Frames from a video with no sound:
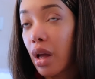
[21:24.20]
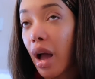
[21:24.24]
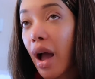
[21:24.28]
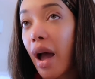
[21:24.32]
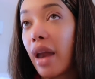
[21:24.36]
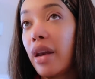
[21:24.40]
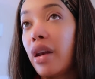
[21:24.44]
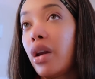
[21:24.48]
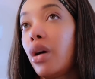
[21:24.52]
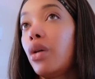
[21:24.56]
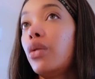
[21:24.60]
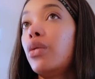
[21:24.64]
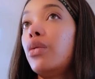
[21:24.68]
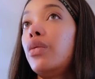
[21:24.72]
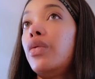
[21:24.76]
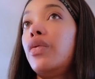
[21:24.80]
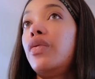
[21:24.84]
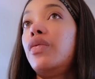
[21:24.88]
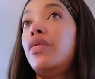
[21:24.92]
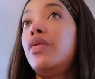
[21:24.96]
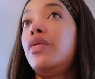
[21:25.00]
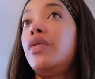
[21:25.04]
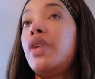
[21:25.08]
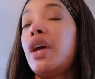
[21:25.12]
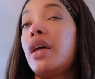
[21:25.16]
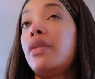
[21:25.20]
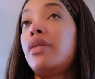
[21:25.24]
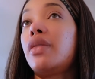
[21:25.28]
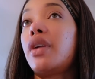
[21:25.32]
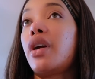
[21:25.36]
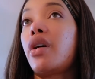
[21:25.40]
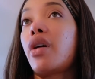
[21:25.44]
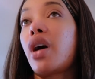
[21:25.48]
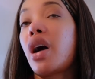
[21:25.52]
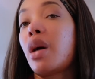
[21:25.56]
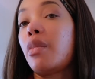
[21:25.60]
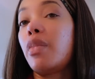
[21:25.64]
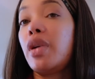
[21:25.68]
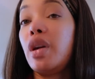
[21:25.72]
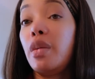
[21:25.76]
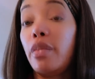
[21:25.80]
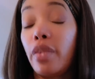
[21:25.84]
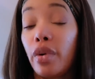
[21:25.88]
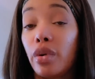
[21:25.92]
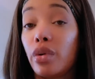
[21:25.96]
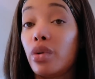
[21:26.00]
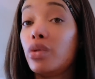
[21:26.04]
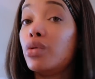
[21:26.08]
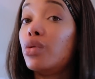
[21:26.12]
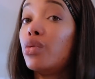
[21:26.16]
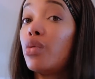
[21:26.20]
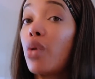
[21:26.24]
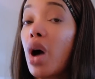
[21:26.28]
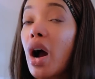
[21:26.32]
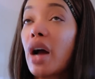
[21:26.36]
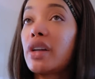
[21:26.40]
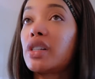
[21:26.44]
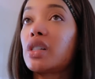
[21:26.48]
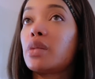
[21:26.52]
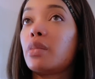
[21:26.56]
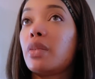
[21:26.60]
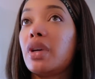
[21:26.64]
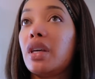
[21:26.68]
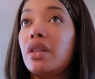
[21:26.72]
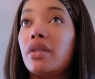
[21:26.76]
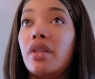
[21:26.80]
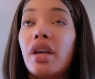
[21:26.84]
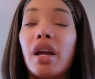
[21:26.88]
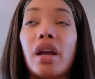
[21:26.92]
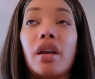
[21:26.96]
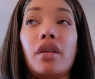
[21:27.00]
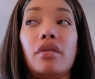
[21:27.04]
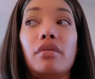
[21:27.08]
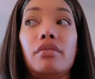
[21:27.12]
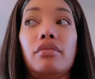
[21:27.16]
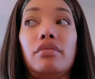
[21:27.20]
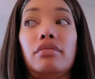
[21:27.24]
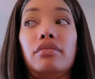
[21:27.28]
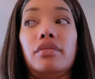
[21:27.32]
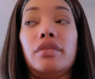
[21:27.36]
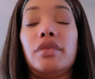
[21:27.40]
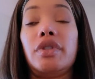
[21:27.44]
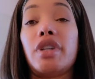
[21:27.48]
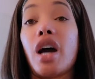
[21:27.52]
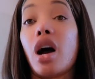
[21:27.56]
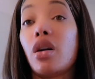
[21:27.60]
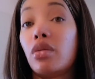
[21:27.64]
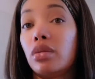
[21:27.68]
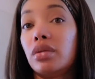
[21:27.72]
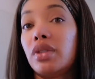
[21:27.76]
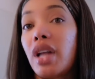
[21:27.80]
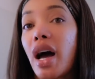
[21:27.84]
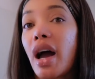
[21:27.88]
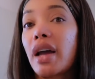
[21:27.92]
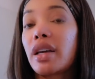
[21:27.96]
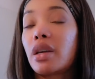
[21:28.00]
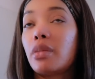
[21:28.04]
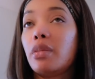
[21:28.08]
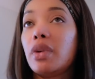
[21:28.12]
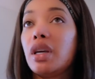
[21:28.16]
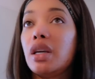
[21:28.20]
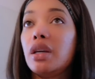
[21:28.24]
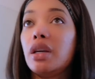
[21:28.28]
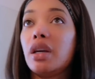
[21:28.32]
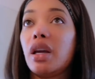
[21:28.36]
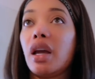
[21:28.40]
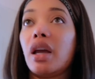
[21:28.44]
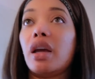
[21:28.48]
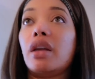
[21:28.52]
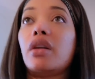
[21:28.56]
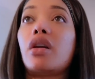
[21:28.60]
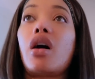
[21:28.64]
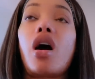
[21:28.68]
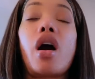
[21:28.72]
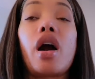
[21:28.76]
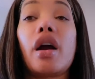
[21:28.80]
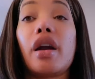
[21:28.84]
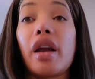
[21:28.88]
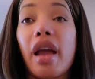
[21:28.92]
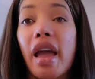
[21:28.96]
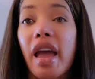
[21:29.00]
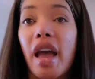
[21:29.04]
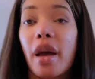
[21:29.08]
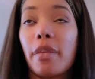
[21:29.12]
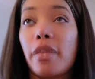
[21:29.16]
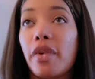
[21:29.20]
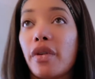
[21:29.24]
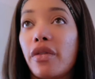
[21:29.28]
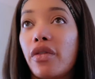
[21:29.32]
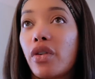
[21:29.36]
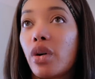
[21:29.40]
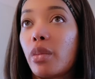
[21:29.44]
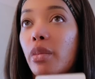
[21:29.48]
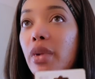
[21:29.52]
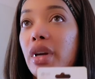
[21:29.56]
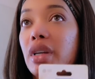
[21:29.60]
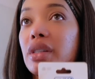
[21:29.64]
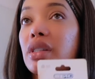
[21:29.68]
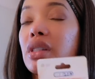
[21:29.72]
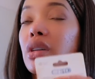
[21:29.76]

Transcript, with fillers: I know that there are people who watch me that don't like me and aren't happy for me.